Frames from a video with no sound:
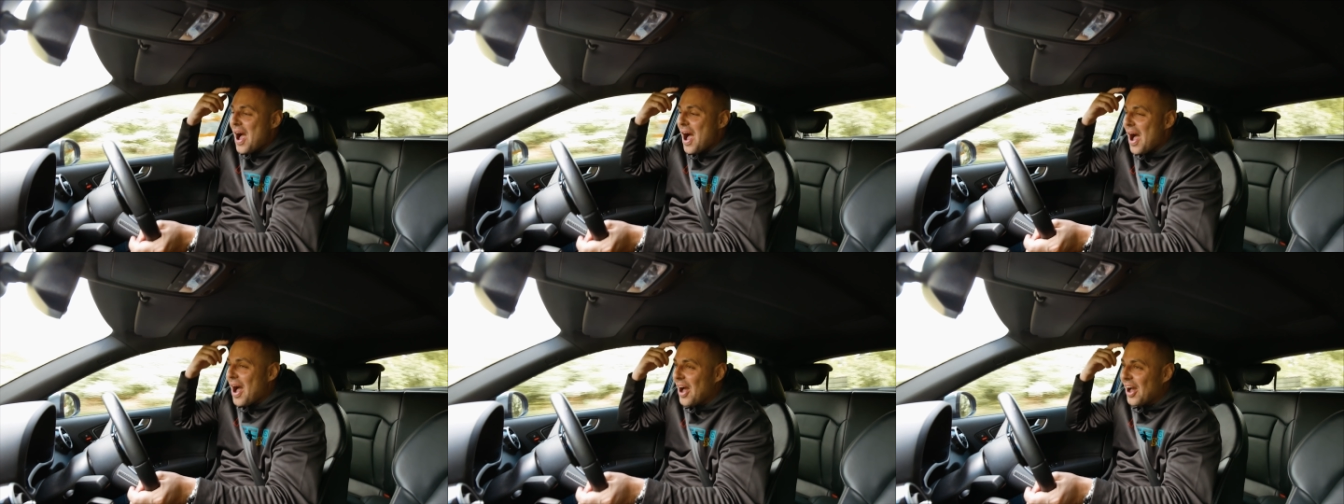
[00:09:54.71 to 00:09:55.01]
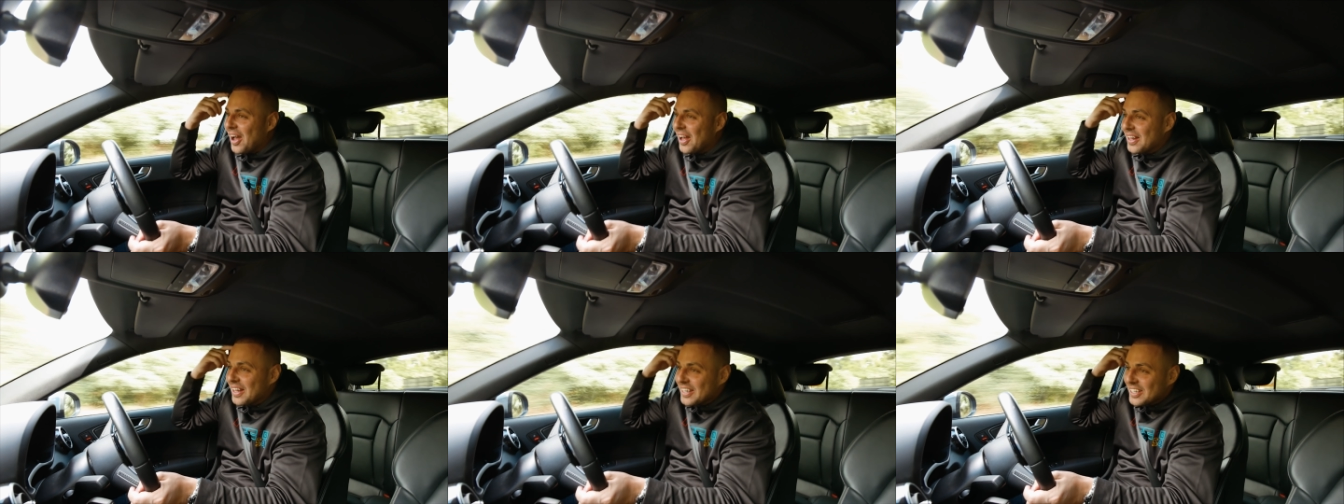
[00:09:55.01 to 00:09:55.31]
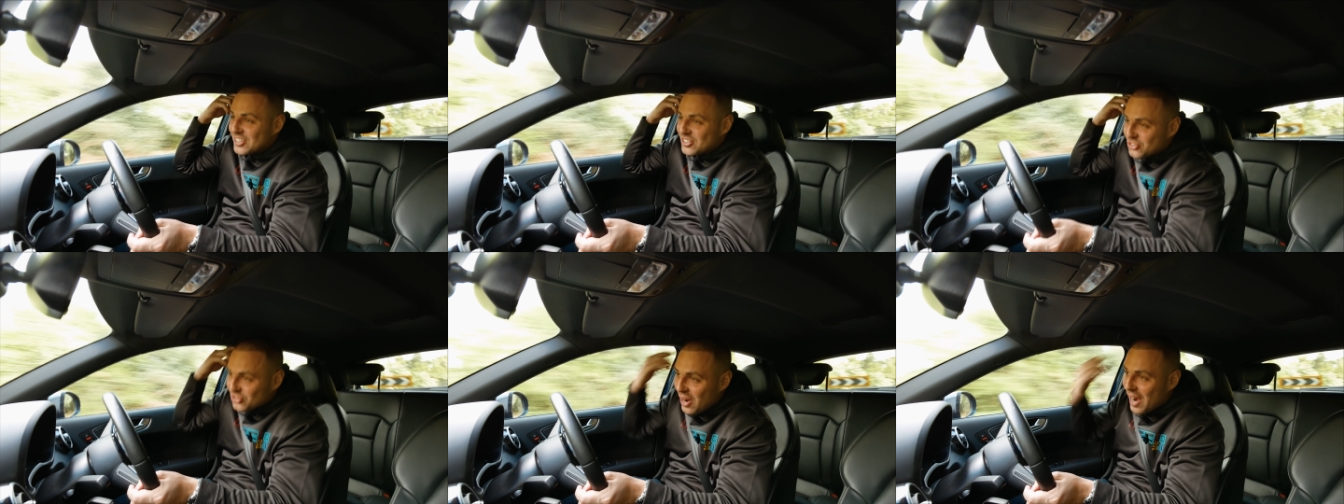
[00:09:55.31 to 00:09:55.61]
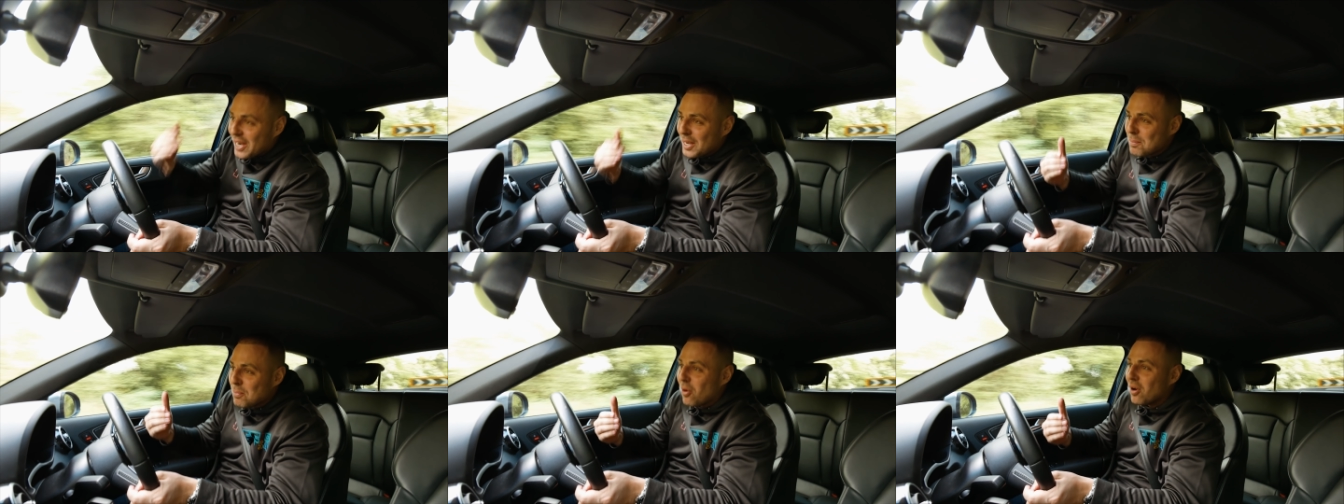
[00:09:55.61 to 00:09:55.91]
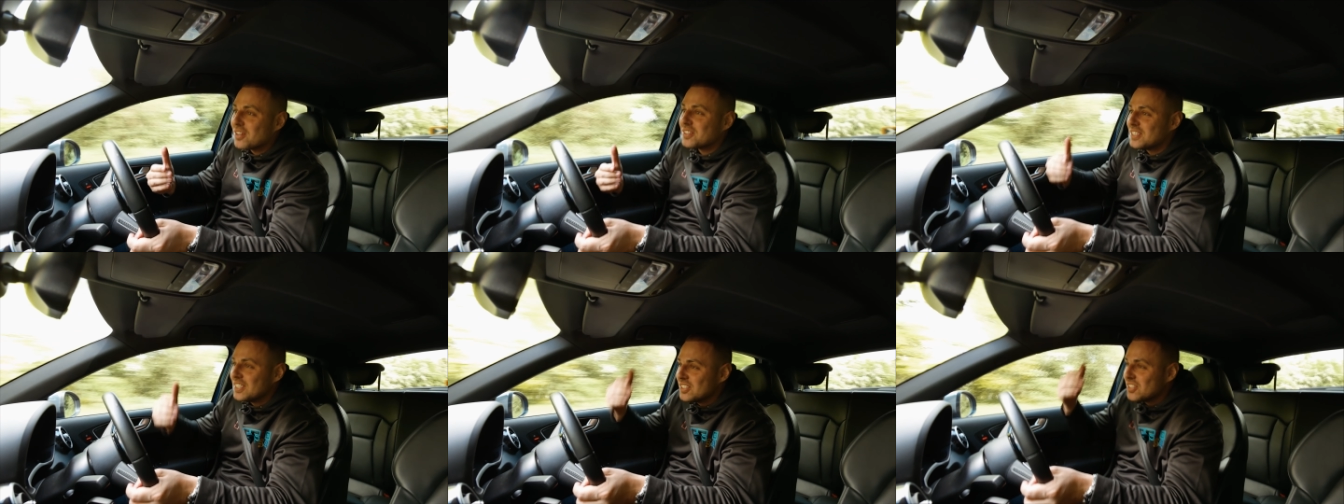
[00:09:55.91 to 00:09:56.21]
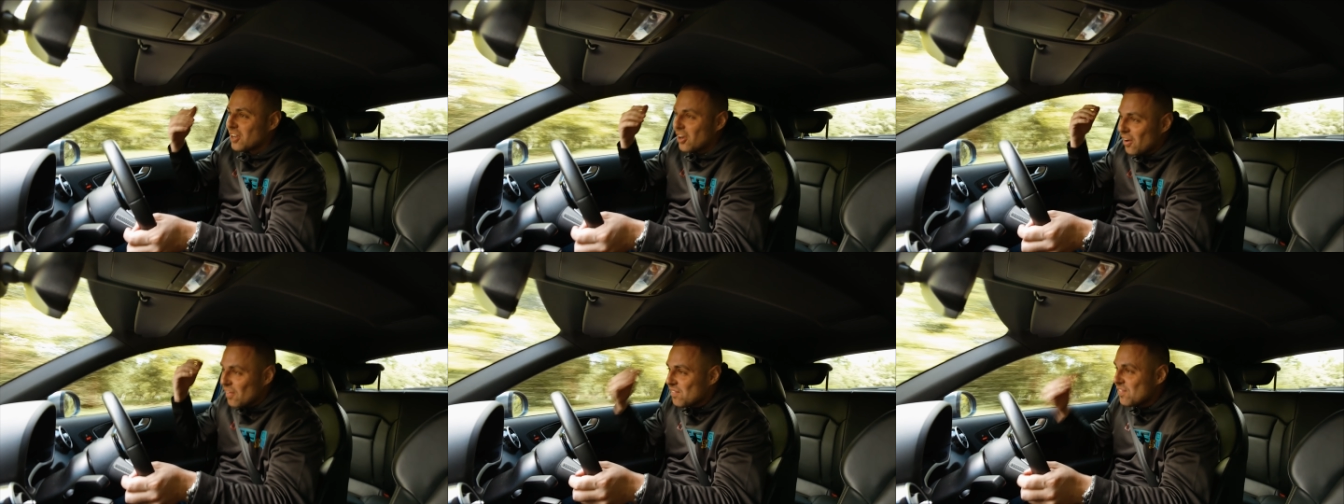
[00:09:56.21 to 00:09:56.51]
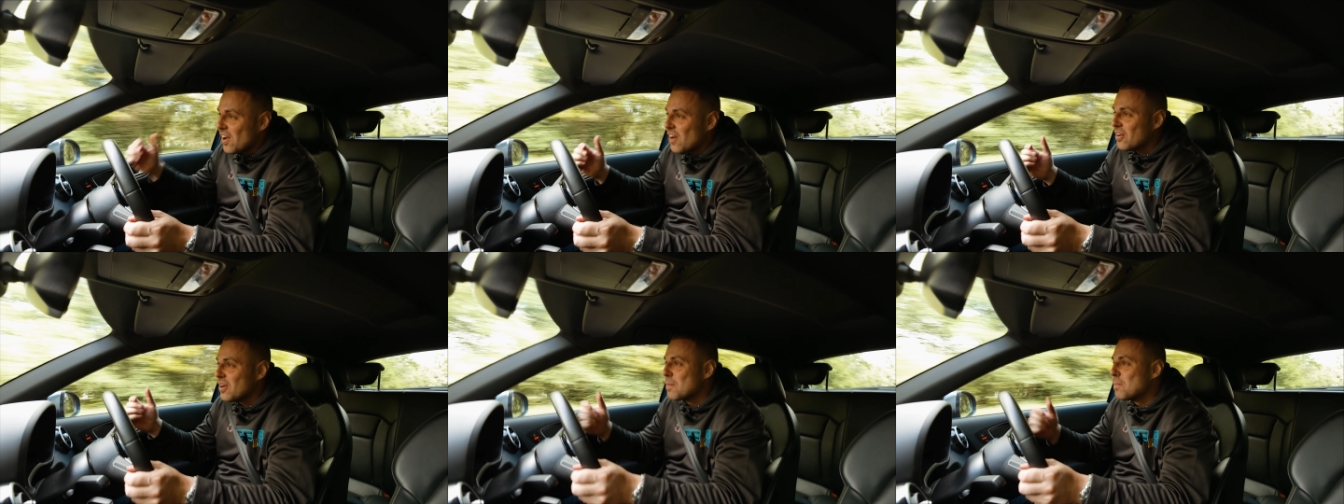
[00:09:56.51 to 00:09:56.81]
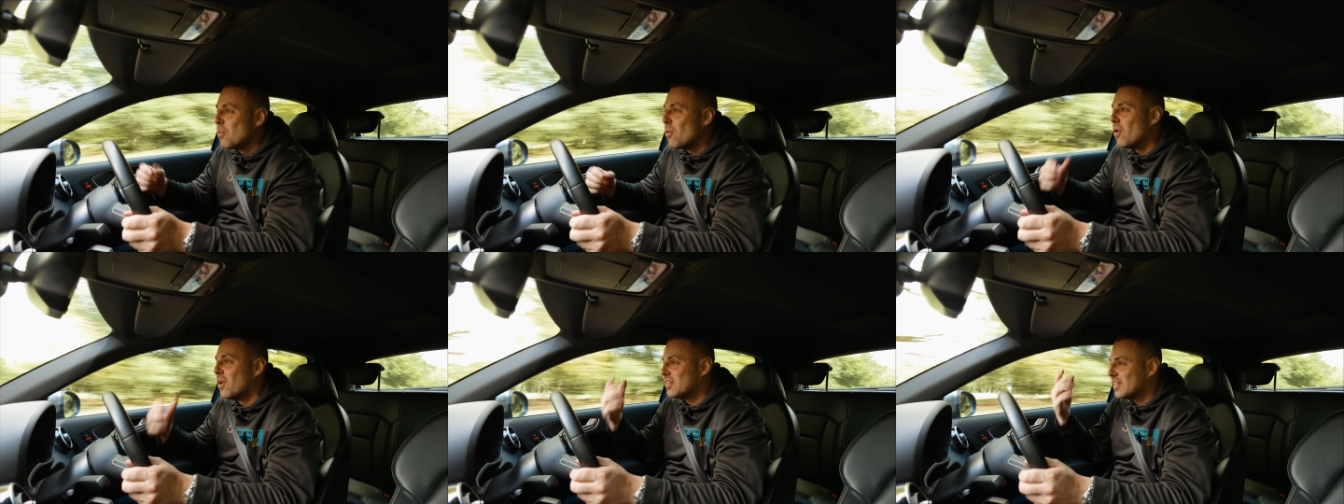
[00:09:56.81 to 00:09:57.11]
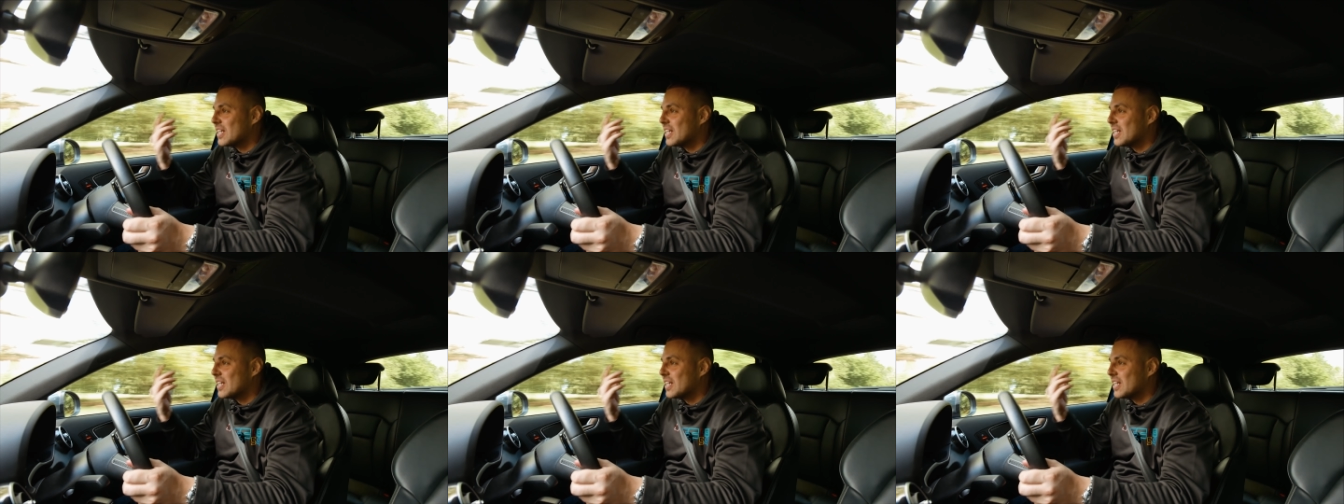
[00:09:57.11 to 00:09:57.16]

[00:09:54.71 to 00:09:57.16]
Uh, Dragy boxes are very important.